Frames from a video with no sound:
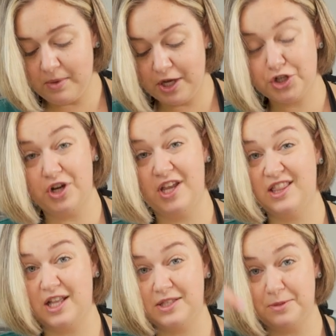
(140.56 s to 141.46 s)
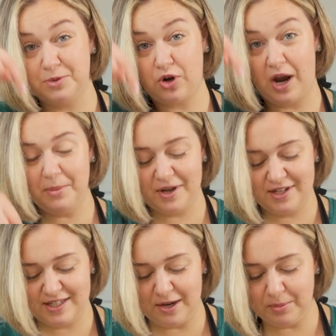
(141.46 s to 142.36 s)
make sure to hit that subscribe
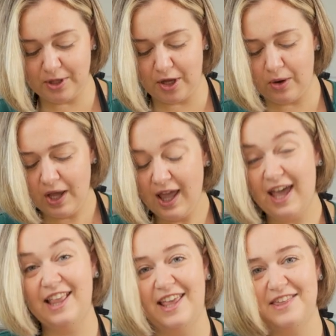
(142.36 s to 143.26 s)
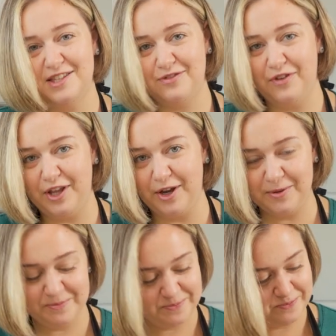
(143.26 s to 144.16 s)
button down below and like this video.